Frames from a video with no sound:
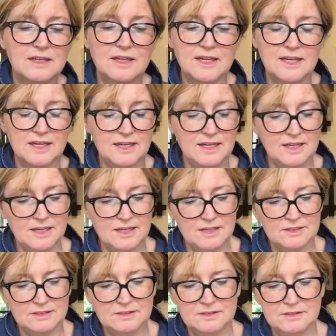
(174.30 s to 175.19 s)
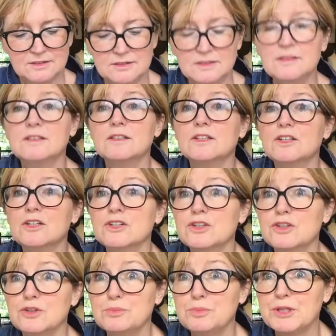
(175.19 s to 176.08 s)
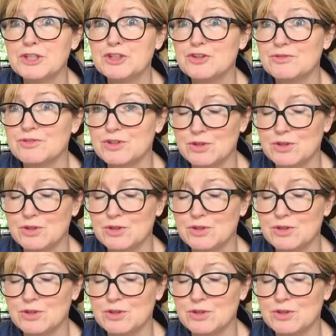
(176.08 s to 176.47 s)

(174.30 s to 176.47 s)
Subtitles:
a good pinch of